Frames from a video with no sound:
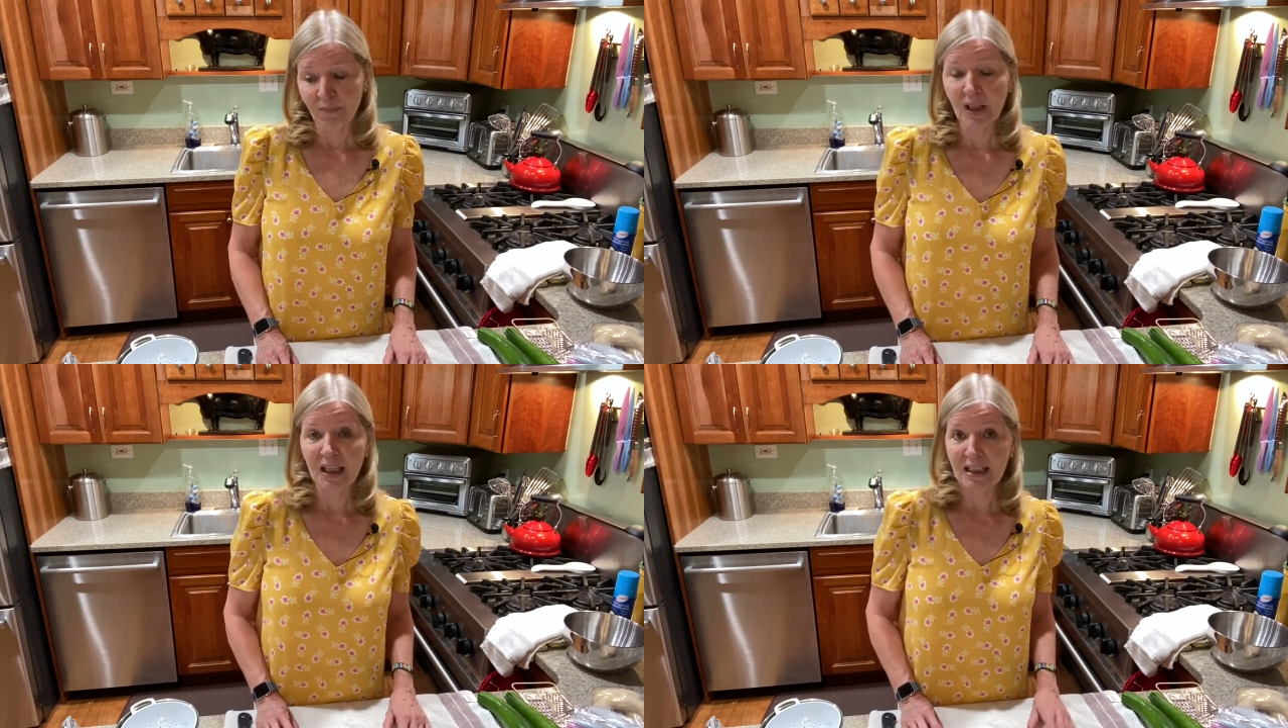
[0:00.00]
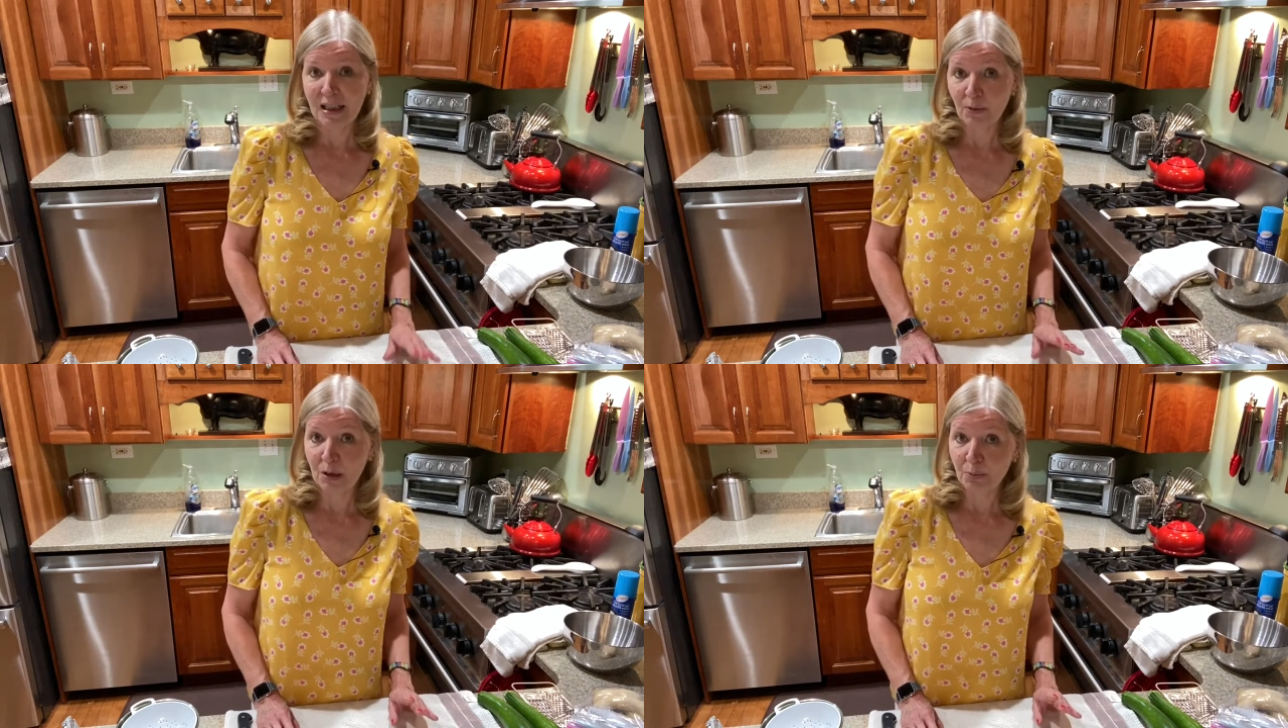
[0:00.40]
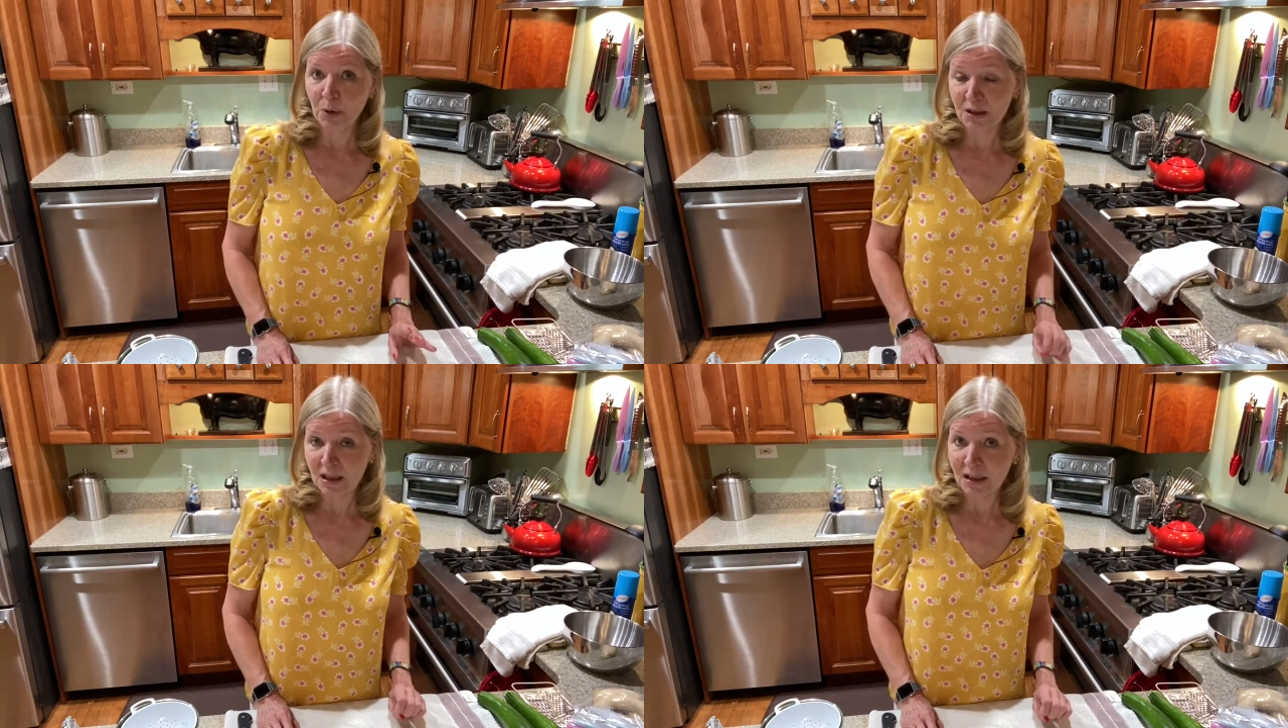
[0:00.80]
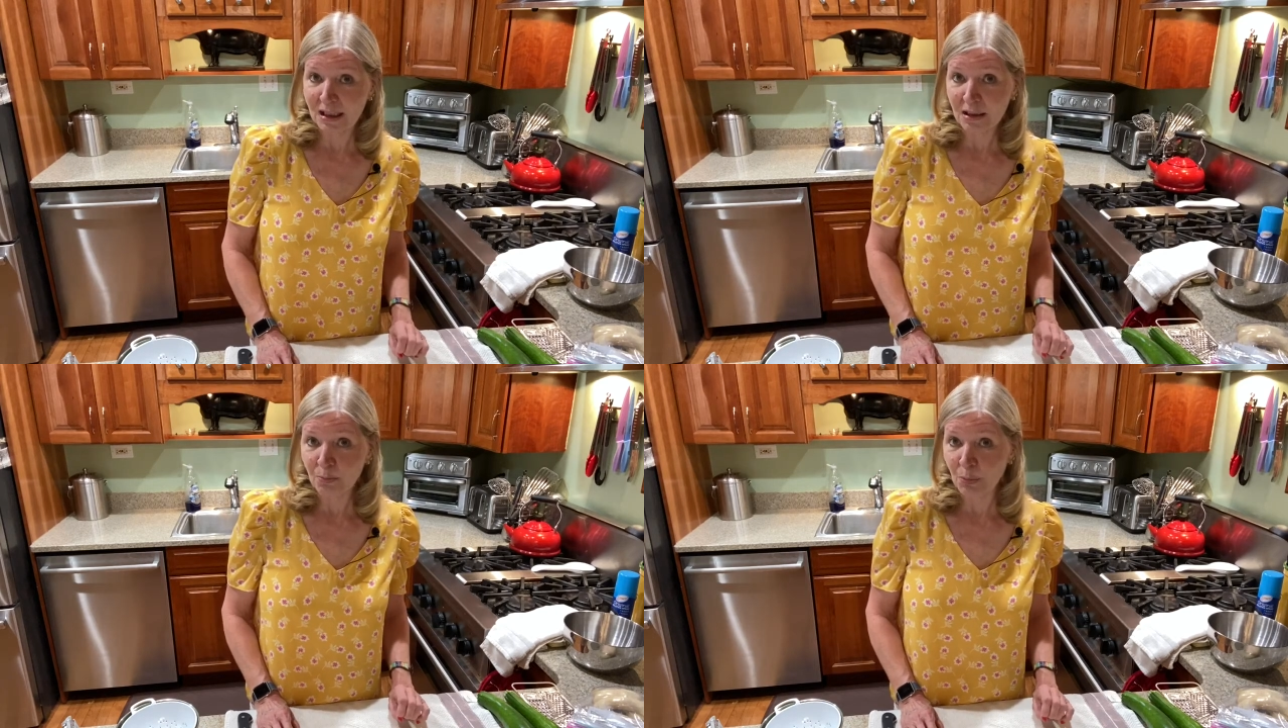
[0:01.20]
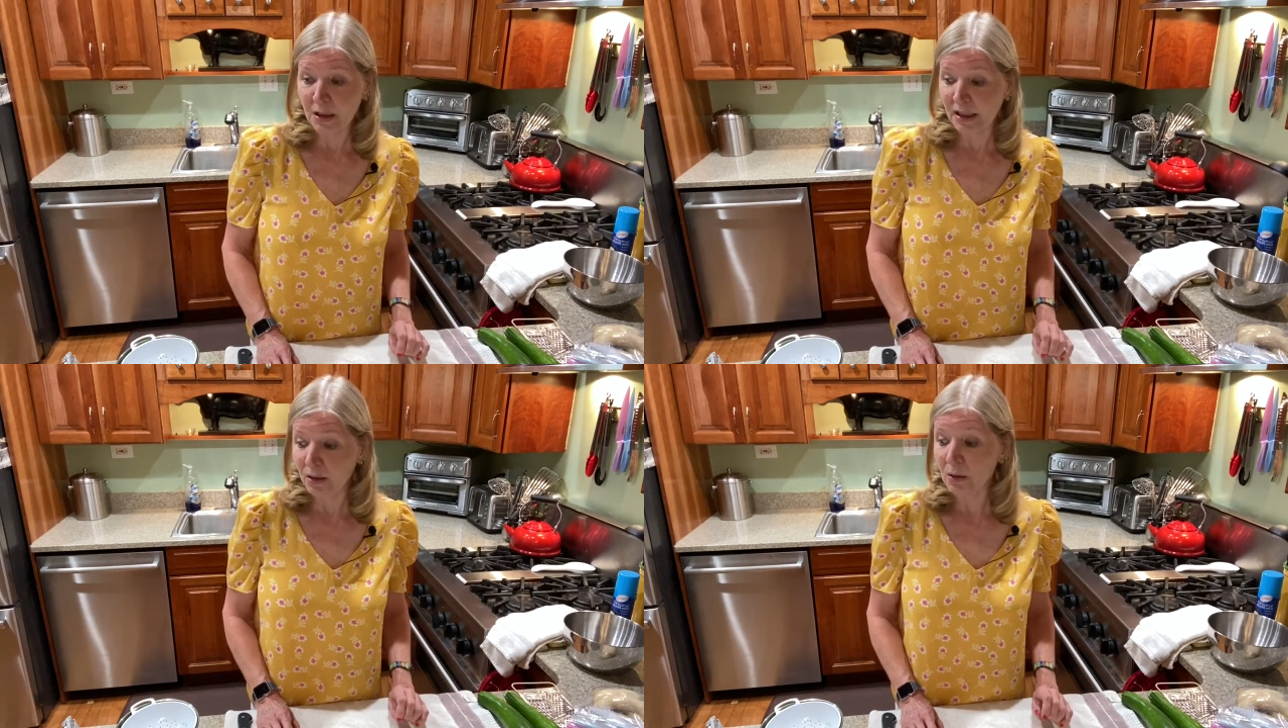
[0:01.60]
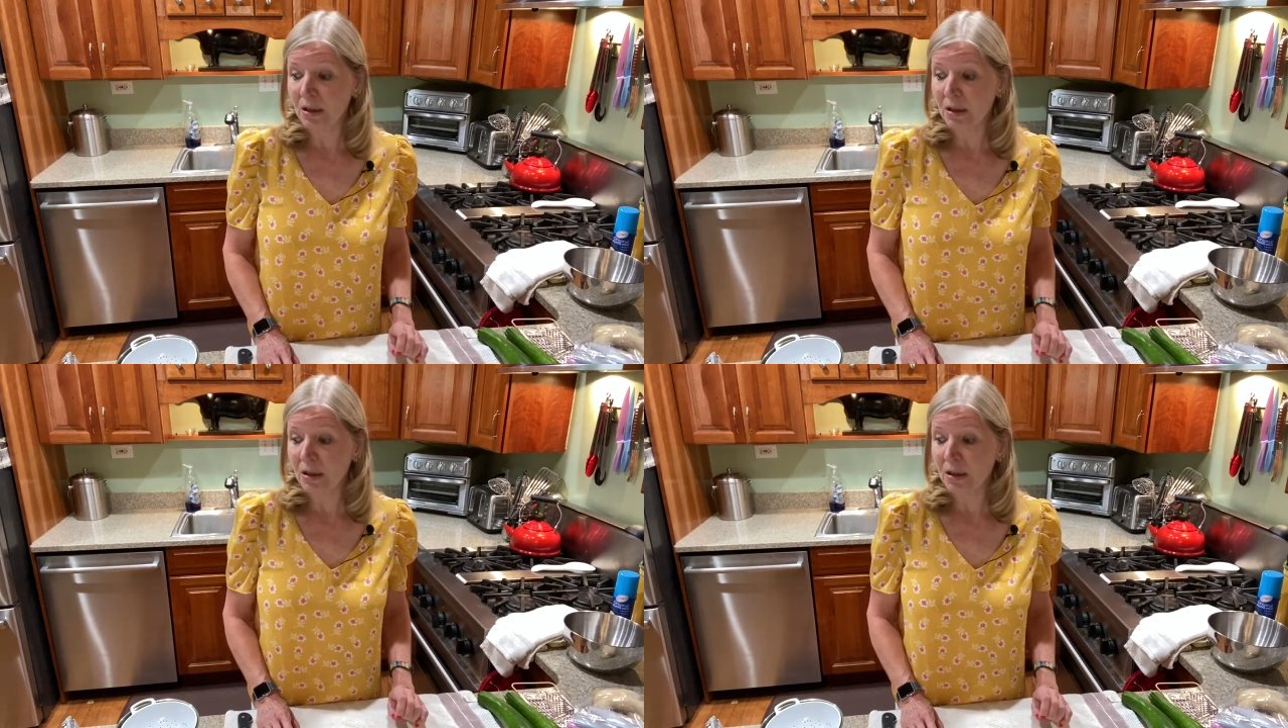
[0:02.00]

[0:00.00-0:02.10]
And I will put the link below